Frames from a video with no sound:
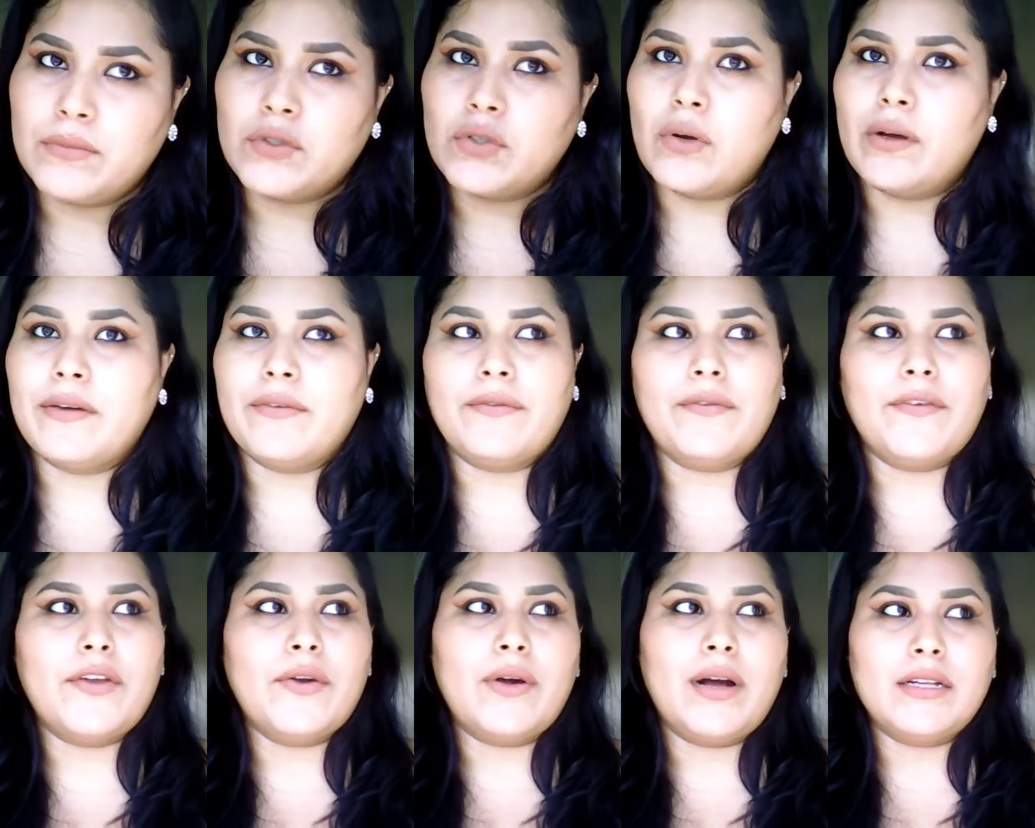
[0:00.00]
So
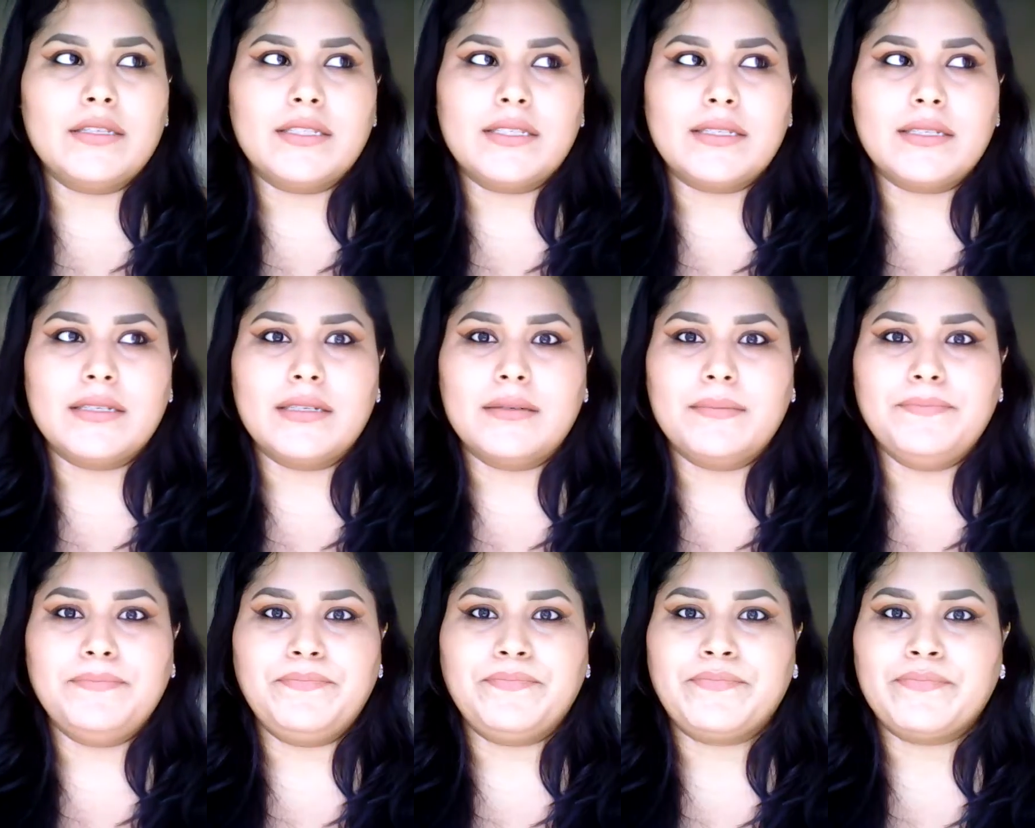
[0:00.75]
if you got
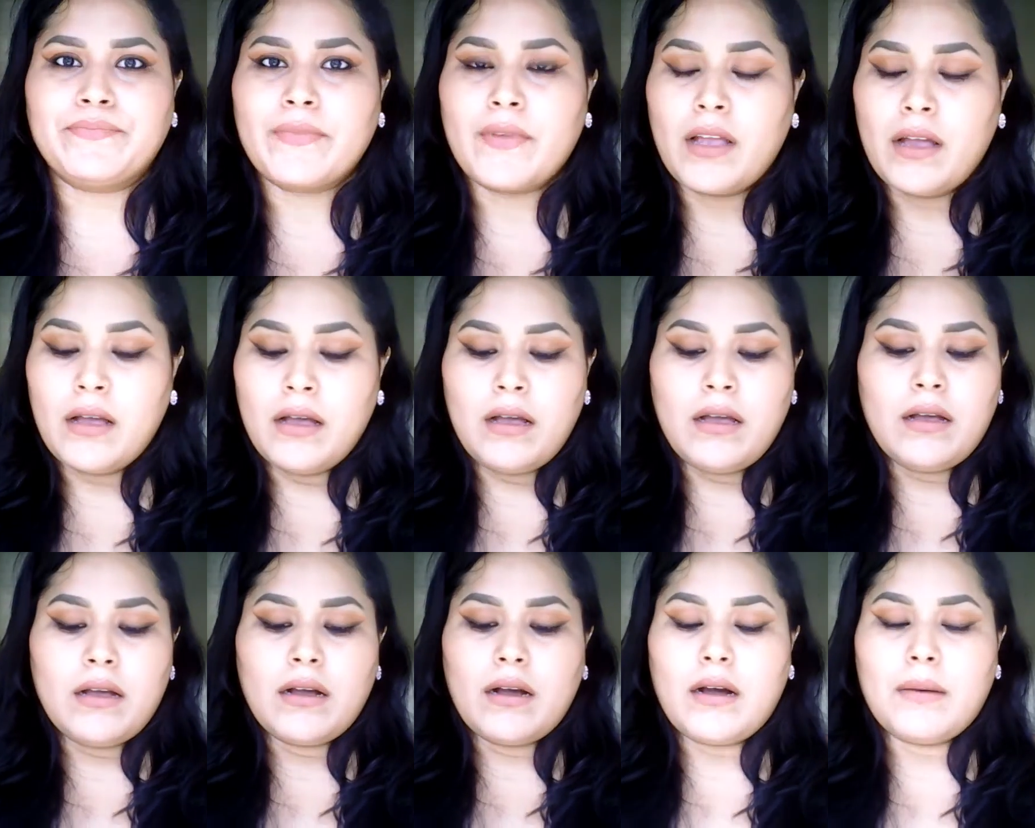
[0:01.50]
some,
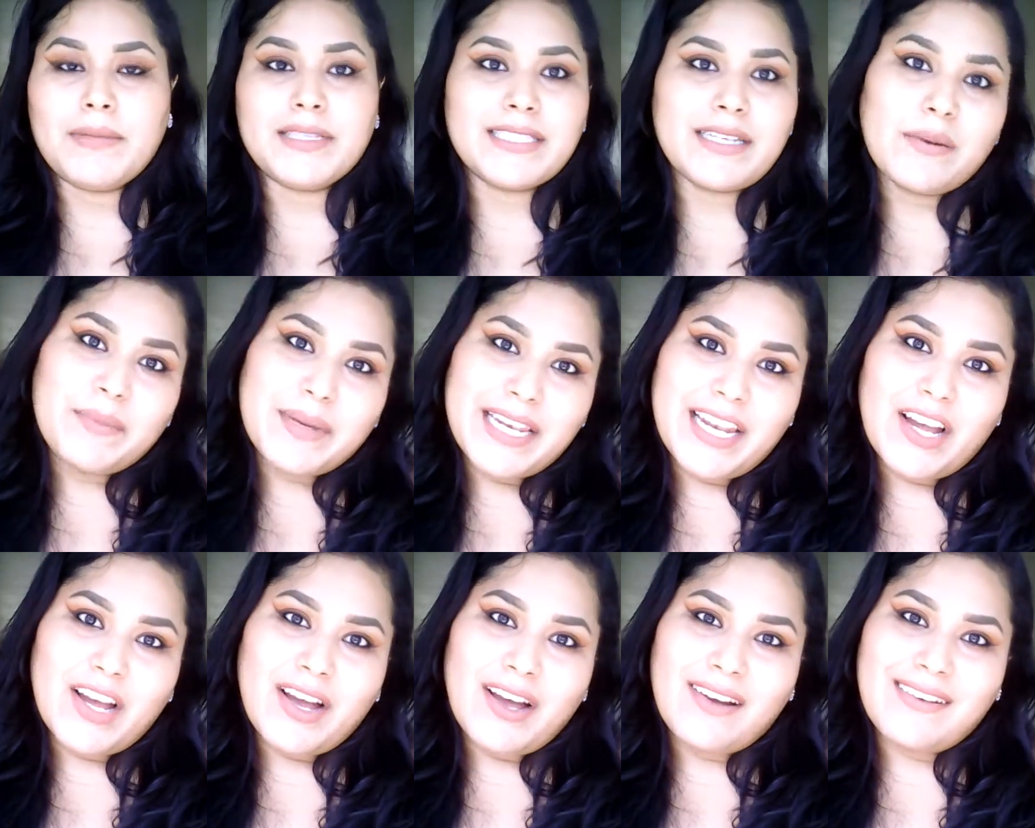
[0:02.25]
comment down
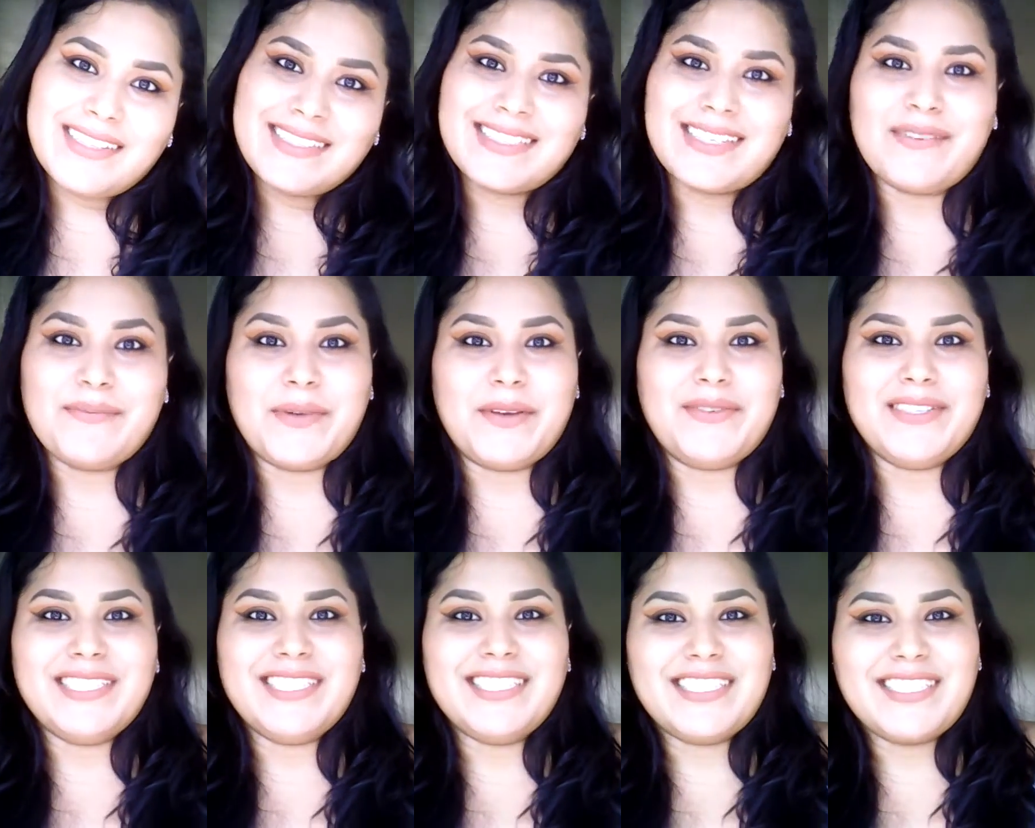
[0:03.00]
below and tell
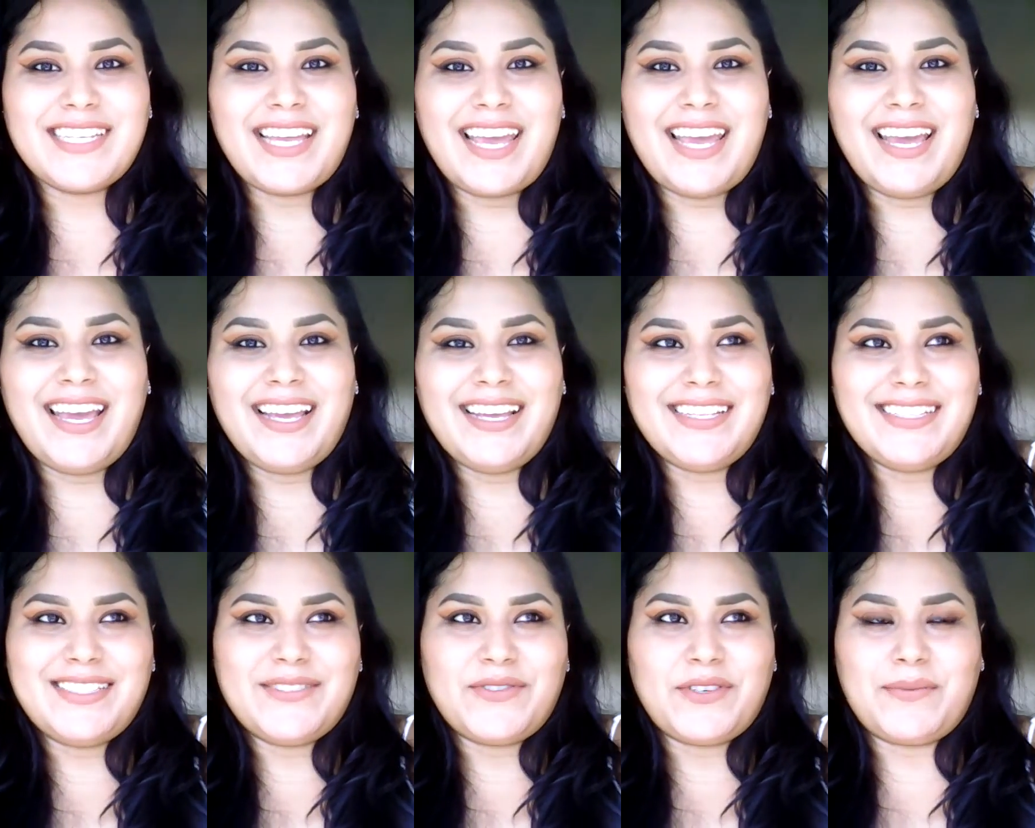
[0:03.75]
me which
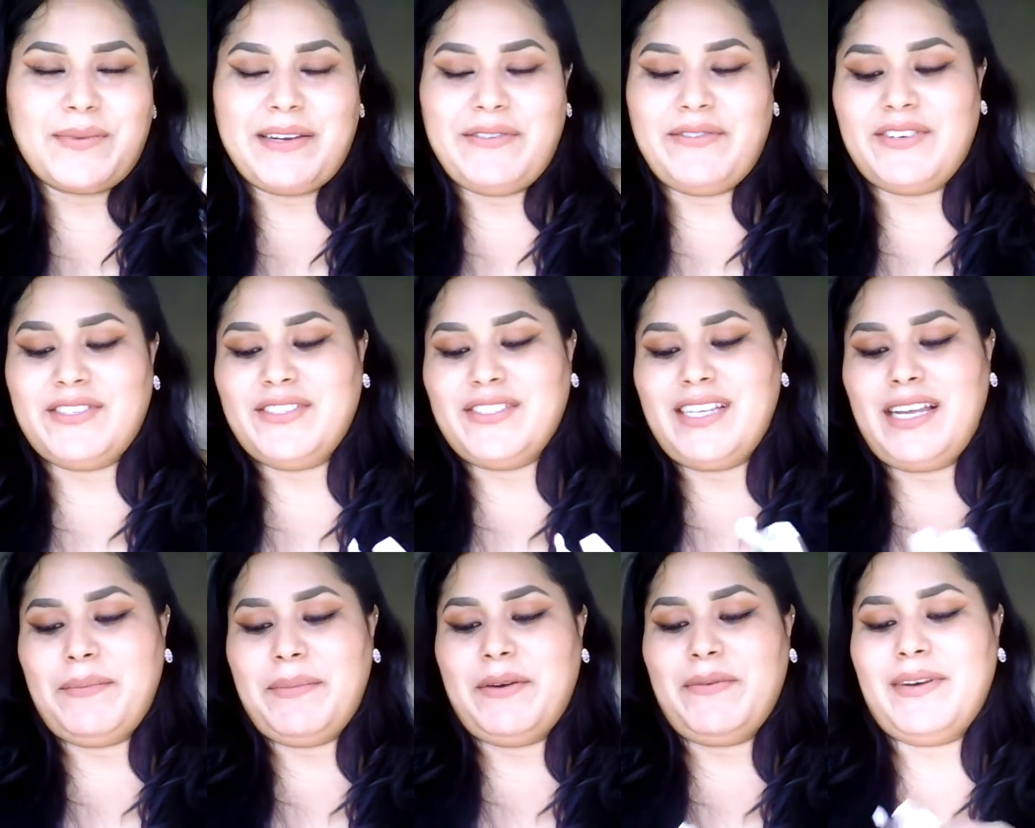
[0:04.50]
shades. For my first
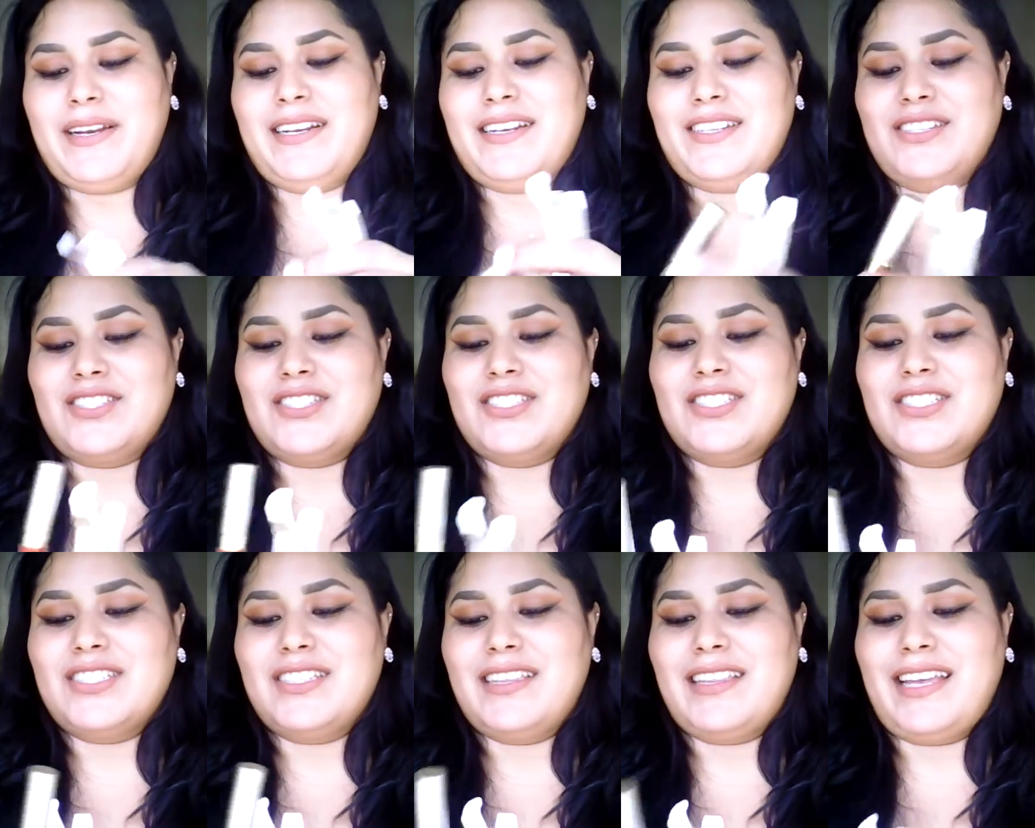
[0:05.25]
time, I wanted
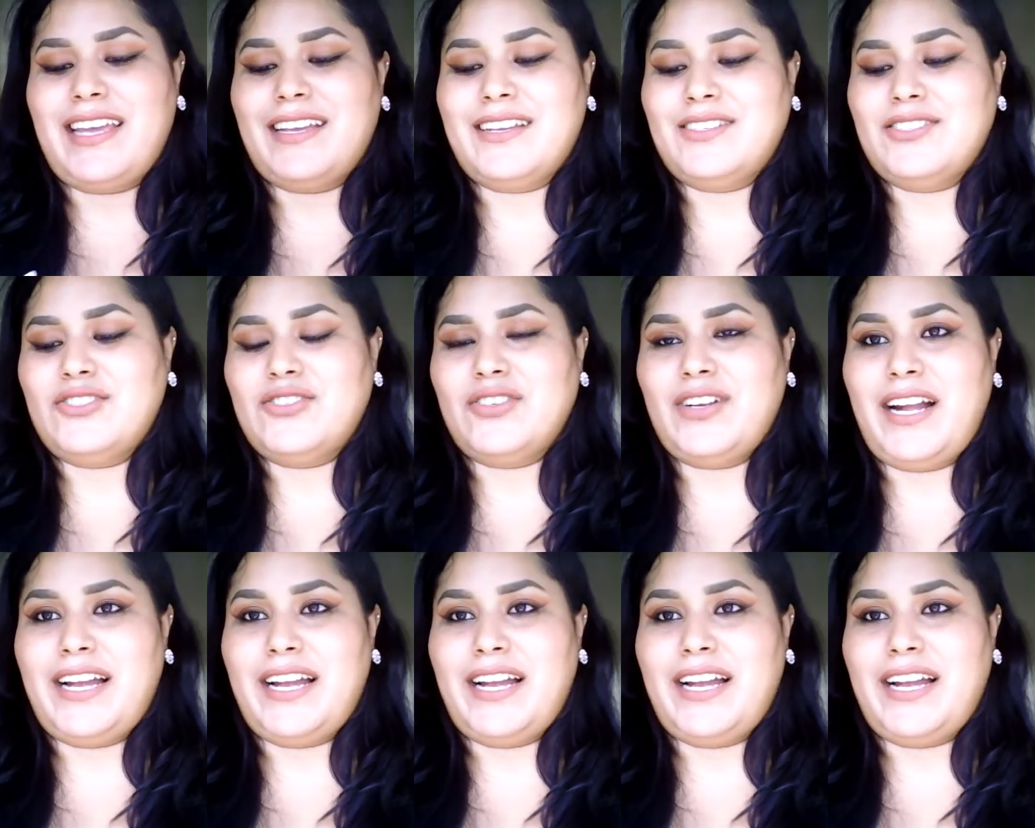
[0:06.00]
to like